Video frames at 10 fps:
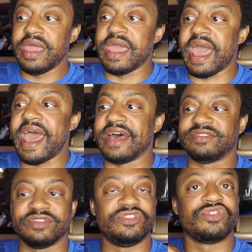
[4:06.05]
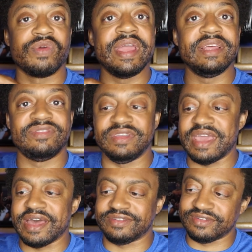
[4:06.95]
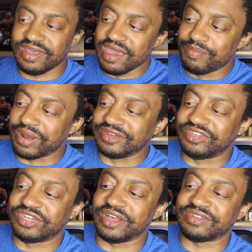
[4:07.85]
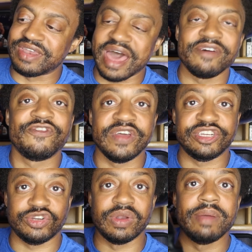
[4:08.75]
It has the strings, yes, but it's just not official.